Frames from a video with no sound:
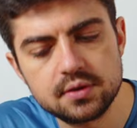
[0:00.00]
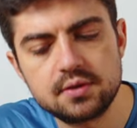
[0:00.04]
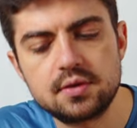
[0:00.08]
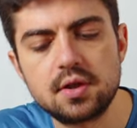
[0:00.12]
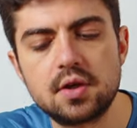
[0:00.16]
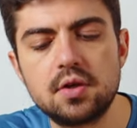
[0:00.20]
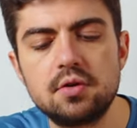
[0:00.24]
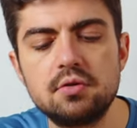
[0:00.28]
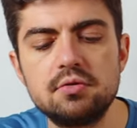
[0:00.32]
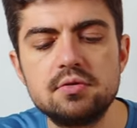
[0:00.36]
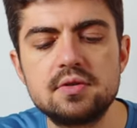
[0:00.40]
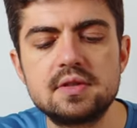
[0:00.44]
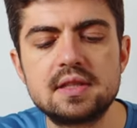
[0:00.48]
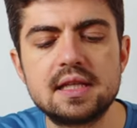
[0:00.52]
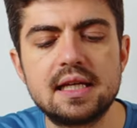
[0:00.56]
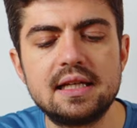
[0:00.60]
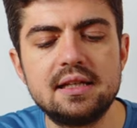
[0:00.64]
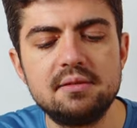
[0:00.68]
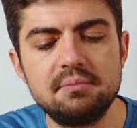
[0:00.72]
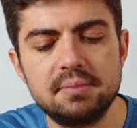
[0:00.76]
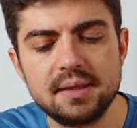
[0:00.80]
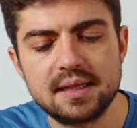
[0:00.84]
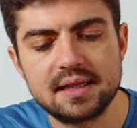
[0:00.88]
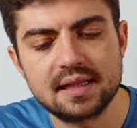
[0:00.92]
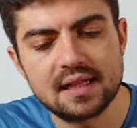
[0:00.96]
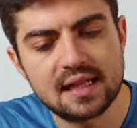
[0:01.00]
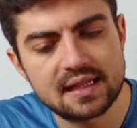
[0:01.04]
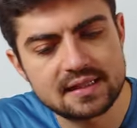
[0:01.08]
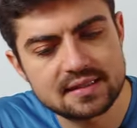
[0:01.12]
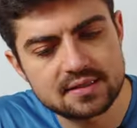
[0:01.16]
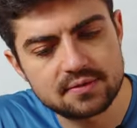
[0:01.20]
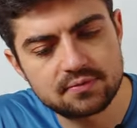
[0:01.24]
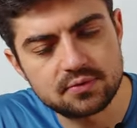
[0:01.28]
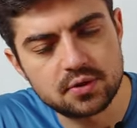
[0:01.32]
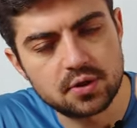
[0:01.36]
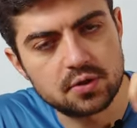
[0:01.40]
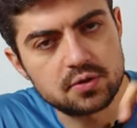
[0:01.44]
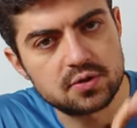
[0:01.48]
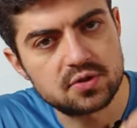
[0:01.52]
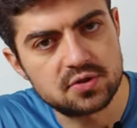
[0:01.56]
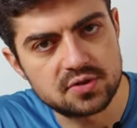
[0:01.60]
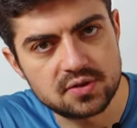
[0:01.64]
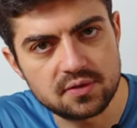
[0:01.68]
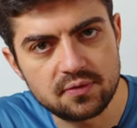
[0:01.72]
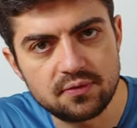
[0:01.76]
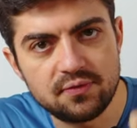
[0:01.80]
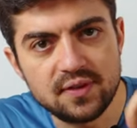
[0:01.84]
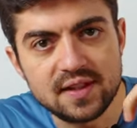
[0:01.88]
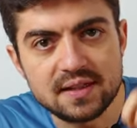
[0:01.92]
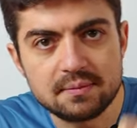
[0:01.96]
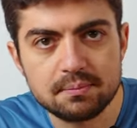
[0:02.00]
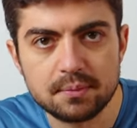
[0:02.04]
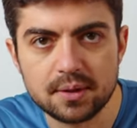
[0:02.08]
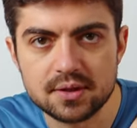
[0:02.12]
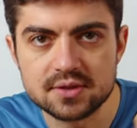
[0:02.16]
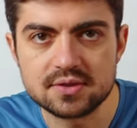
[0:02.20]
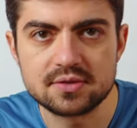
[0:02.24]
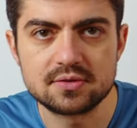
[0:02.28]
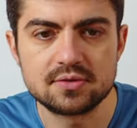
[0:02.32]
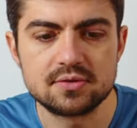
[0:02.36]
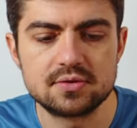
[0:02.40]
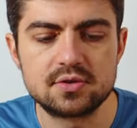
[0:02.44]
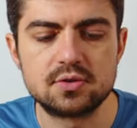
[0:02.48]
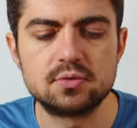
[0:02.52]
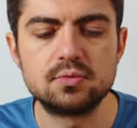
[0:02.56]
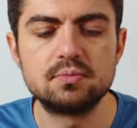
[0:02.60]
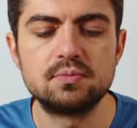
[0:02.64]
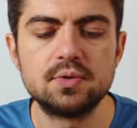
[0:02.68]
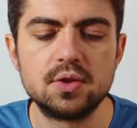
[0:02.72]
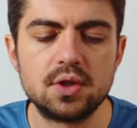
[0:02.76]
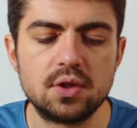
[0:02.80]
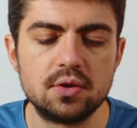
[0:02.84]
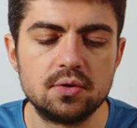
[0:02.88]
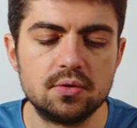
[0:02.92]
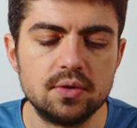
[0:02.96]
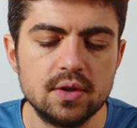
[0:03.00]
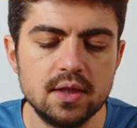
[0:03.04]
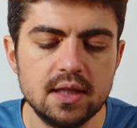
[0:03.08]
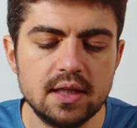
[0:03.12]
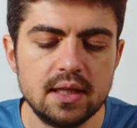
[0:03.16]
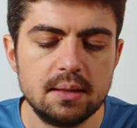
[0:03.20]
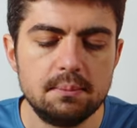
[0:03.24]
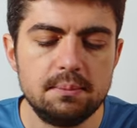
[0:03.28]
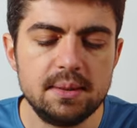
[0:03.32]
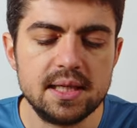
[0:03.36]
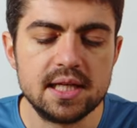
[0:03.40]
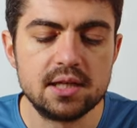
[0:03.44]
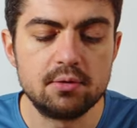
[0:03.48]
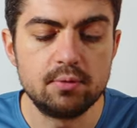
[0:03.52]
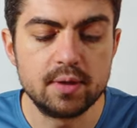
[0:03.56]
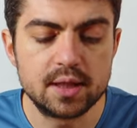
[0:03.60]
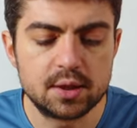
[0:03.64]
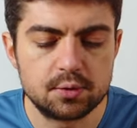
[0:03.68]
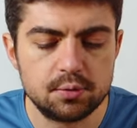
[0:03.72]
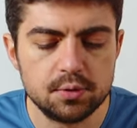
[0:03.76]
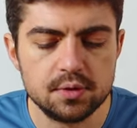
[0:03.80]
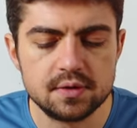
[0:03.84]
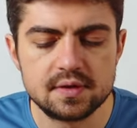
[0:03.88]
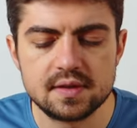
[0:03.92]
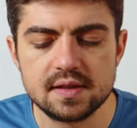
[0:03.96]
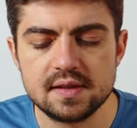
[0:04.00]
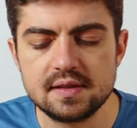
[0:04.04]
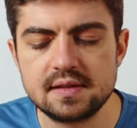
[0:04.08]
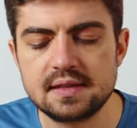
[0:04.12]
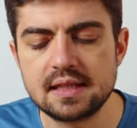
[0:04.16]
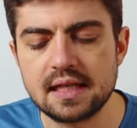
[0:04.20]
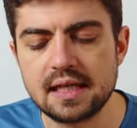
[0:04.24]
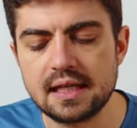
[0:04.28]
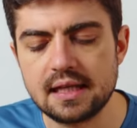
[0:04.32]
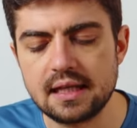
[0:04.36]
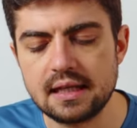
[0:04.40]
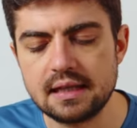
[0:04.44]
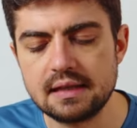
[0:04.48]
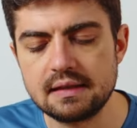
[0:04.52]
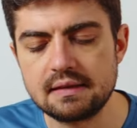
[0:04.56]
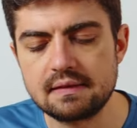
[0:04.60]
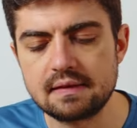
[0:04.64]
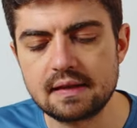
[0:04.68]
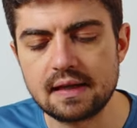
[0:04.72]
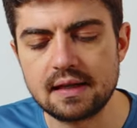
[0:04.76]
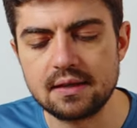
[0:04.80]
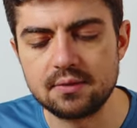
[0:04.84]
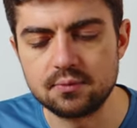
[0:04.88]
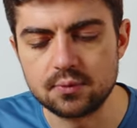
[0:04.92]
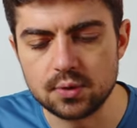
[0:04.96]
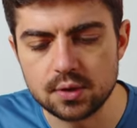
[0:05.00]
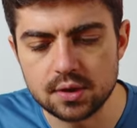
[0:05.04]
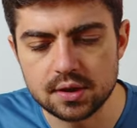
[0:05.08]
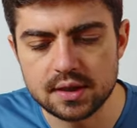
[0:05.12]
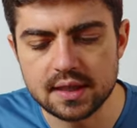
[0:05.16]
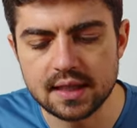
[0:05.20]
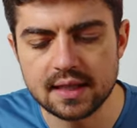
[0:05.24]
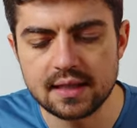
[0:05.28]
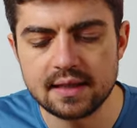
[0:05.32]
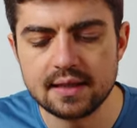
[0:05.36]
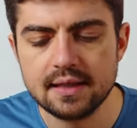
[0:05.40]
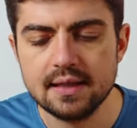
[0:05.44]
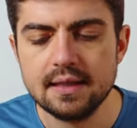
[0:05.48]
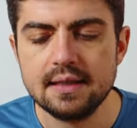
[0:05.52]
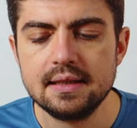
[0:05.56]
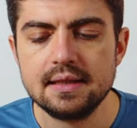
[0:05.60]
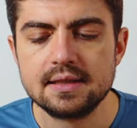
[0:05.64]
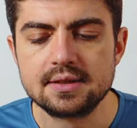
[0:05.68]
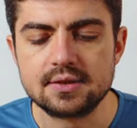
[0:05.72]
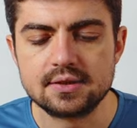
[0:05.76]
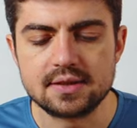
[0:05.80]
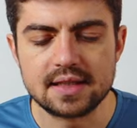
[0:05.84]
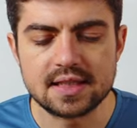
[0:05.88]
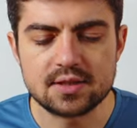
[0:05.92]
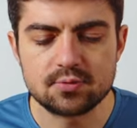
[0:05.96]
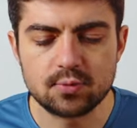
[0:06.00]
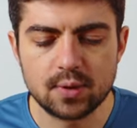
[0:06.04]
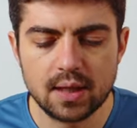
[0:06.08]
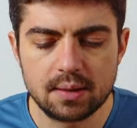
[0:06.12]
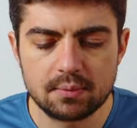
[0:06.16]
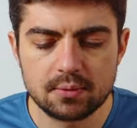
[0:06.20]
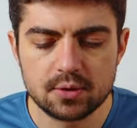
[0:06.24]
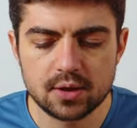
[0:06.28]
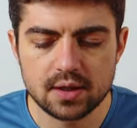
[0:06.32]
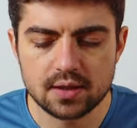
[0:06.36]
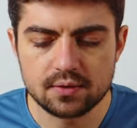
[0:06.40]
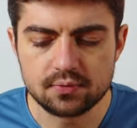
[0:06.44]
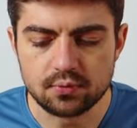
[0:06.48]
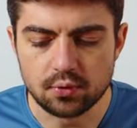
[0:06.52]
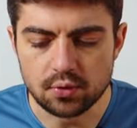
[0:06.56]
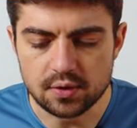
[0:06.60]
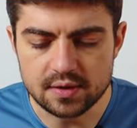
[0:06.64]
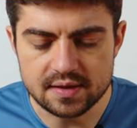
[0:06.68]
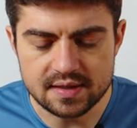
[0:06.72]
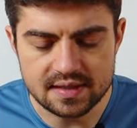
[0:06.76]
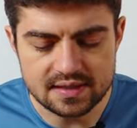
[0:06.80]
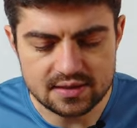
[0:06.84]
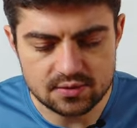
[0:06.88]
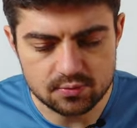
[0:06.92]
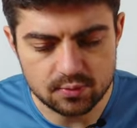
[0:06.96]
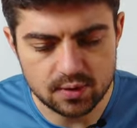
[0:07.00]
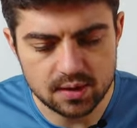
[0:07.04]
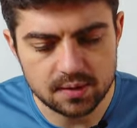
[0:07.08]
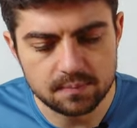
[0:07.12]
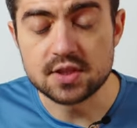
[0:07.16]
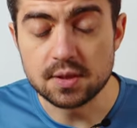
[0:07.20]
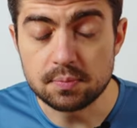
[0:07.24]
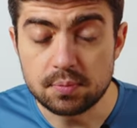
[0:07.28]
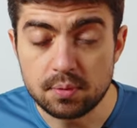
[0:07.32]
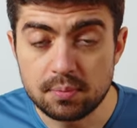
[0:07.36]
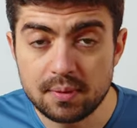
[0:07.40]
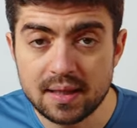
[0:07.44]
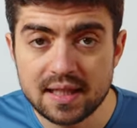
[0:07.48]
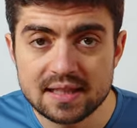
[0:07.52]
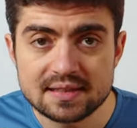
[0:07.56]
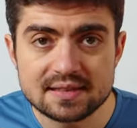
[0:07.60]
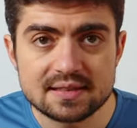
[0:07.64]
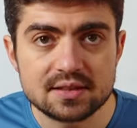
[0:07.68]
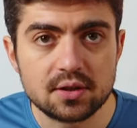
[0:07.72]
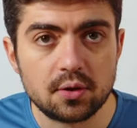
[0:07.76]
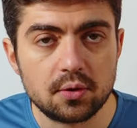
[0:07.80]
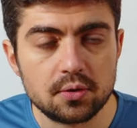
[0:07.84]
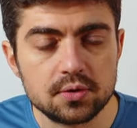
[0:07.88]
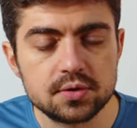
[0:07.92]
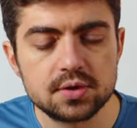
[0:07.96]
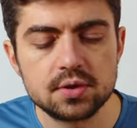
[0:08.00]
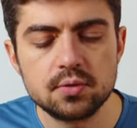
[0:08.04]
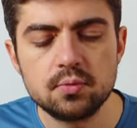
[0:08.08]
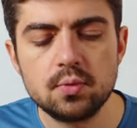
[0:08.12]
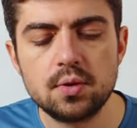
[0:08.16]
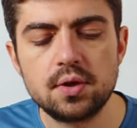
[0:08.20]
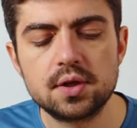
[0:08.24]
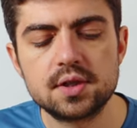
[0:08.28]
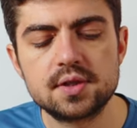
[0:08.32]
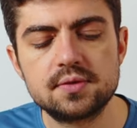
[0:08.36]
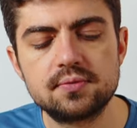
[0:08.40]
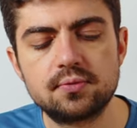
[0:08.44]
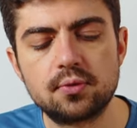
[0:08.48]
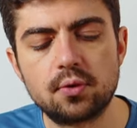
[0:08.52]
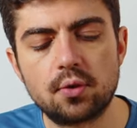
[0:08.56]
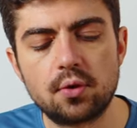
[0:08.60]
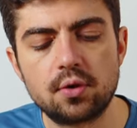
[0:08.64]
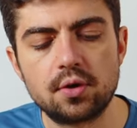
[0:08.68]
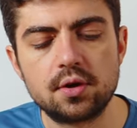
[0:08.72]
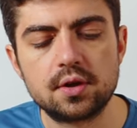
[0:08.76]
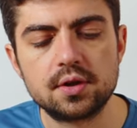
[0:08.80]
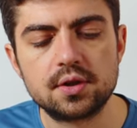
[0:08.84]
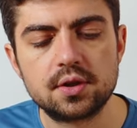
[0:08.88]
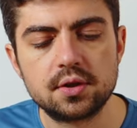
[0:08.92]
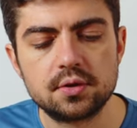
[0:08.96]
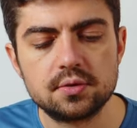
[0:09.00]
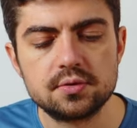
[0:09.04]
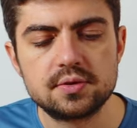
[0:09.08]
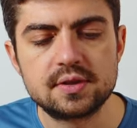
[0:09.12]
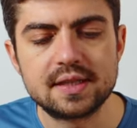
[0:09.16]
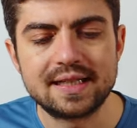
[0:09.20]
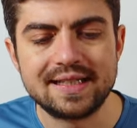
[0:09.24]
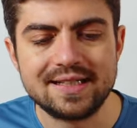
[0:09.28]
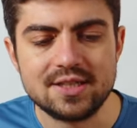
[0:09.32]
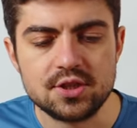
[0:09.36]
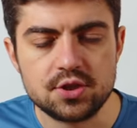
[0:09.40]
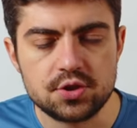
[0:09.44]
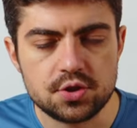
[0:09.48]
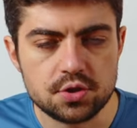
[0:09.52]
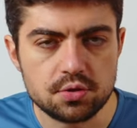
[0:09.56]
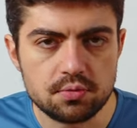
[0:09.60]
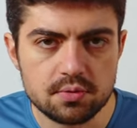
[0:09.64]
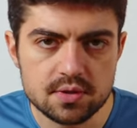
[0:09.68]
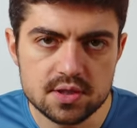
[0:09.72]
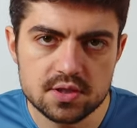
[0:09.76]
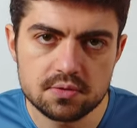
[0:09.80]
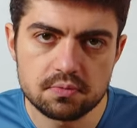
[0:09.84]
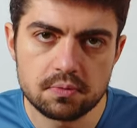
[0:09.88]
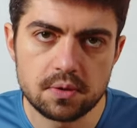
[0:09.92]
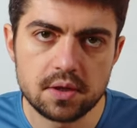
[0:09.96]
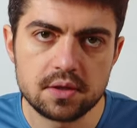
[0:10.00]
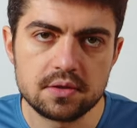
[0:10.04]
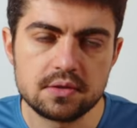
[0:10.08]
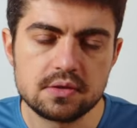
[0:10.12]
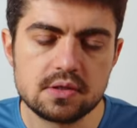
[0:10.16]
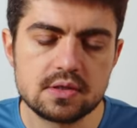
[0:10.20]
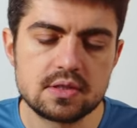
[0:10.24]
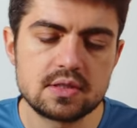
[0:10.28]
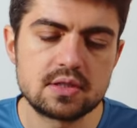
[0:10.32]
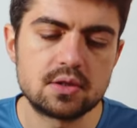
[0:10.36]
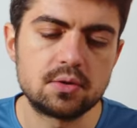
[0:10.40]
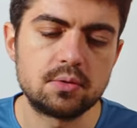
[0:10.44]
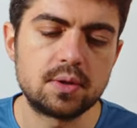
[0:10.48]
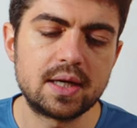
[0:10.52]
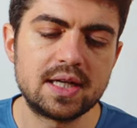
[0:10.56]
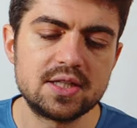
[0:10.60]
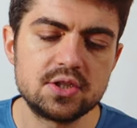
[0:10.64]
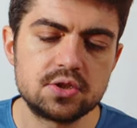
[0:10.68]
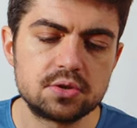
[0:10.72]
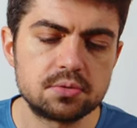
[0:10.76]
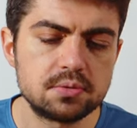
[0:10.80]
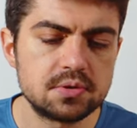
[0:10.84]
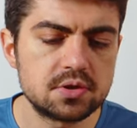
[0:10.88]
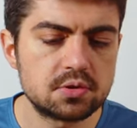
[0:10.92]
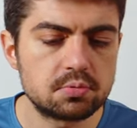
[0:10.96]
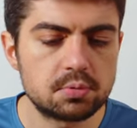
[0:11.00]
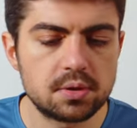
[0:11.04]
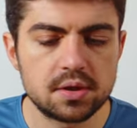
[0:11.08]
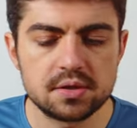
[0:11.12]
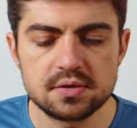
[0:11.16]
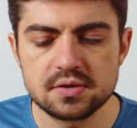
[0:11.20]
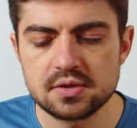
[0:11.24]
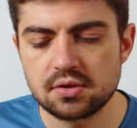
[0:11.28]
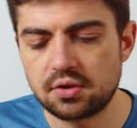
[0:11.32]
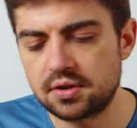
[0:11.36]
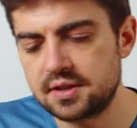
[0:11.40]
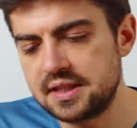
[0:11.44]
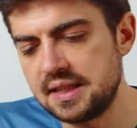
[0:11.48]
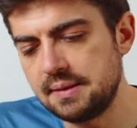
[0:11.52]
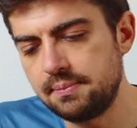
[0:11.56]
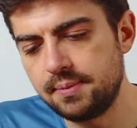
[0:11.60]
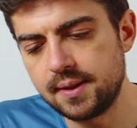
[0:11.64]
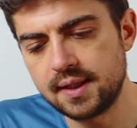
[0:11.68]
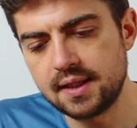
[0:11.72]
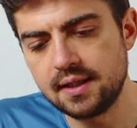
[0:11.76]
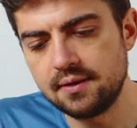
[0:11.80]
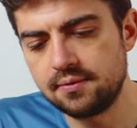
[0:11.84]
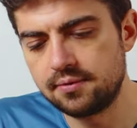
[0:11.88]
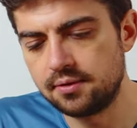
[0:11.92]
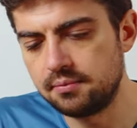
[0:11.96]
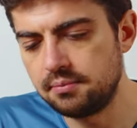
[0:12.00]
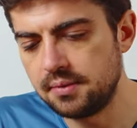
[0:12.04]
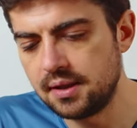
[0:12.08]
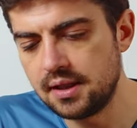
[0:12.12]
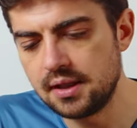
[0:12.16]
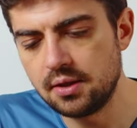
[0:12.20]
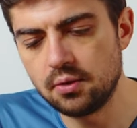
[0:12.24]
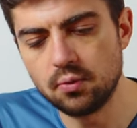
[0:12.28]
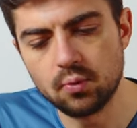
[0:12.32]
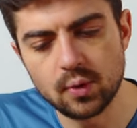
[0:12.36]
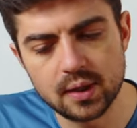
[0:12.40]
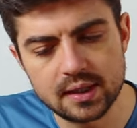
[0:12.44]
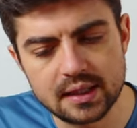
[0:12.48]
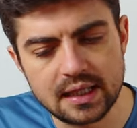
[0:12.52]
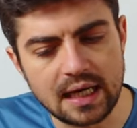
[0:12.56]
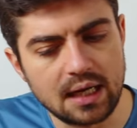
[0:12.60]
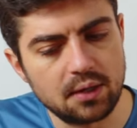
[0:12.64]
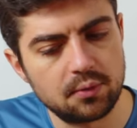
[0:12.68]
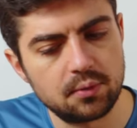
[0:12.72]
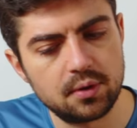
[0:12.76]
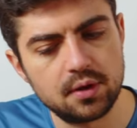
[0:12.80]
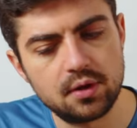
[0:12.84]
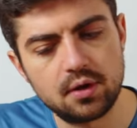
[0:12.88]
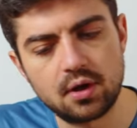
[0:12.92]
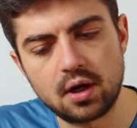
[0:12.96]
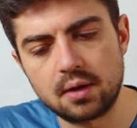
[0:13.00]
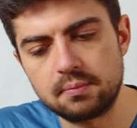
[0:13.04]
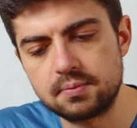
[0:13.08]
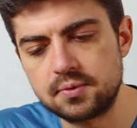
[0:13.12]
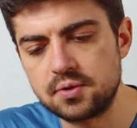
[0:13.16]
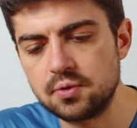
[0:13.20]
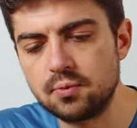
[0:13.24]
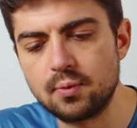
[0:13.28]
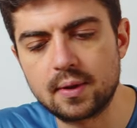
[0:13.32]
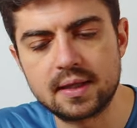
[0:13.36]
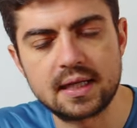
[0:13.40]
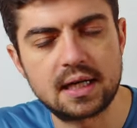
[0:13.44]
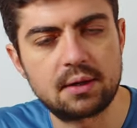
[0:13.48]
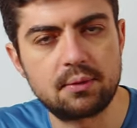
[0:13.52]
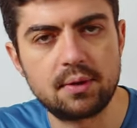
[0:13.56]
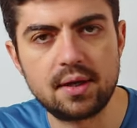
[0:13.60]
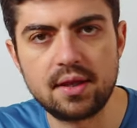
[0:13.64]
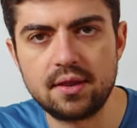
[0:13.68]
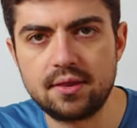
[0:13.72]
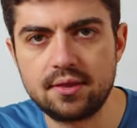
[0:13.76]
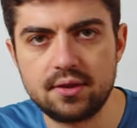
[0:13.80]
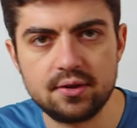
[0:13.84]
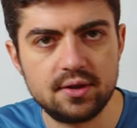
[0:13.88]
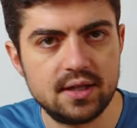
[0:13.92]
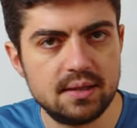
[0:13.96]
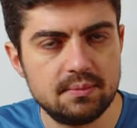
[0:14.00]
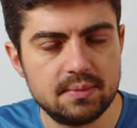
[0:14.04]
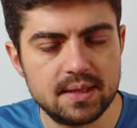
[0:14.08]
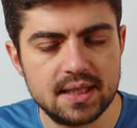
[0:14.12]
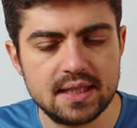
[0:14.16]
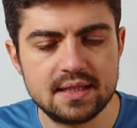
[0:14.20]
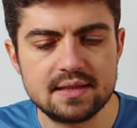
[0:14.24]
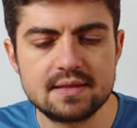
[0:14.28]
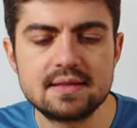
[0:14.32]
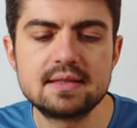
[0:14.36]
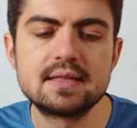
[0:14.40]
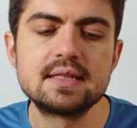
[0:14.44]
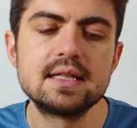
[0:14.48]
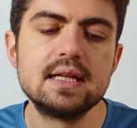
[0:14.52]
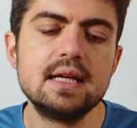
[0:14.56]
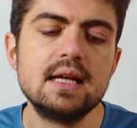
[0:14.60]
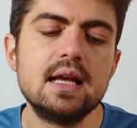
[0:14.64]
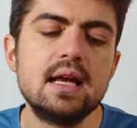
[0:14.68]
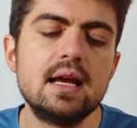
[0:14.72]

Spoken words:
toes and a bit less of those feet muscles, you know, being recruited and working. So that's why I'm going for this one. The Superblast also works for those endurance runs. So endurance runs are typically for me 1 hour up to 1 hour and 30 minutes.